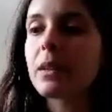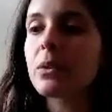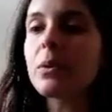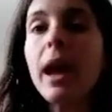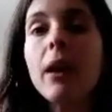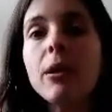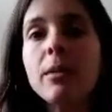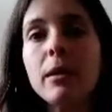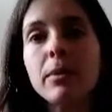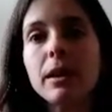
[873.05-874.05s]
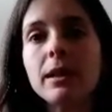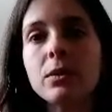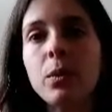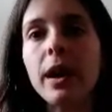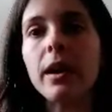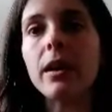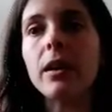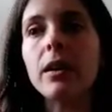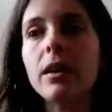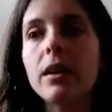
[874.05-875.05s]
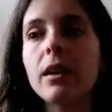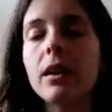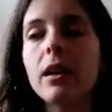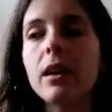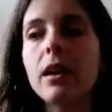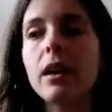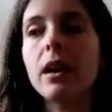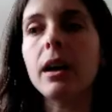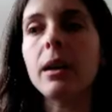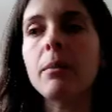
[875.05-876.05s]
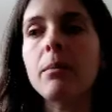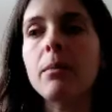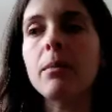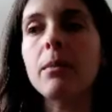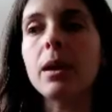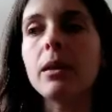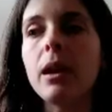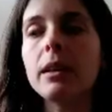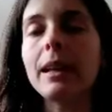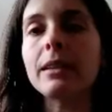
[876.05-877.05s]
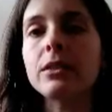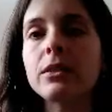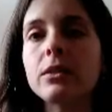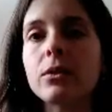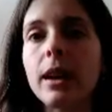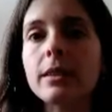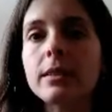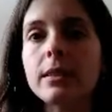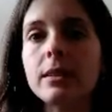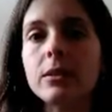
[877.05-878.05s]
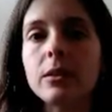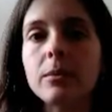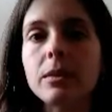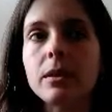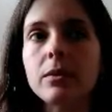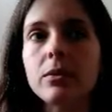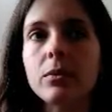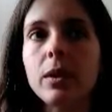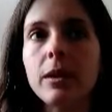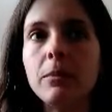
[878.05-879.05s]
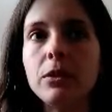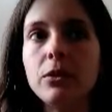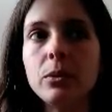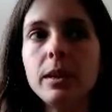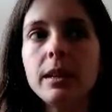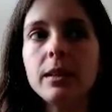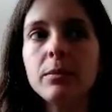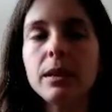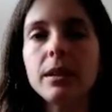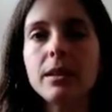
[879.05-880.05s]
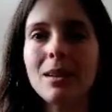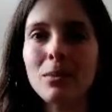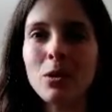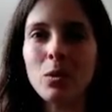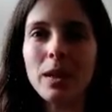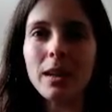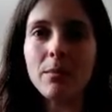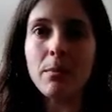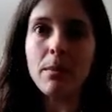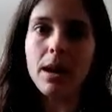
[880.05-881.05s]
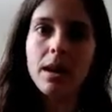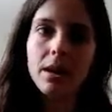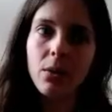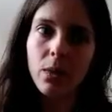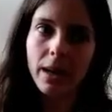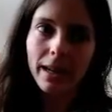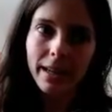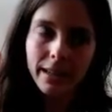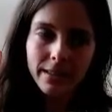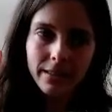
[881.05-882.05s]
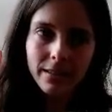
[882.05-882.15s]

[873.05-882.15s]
So now I'm in a place where I'm a lot less stressed in terms of what I'm doing, because I'm doing it my way.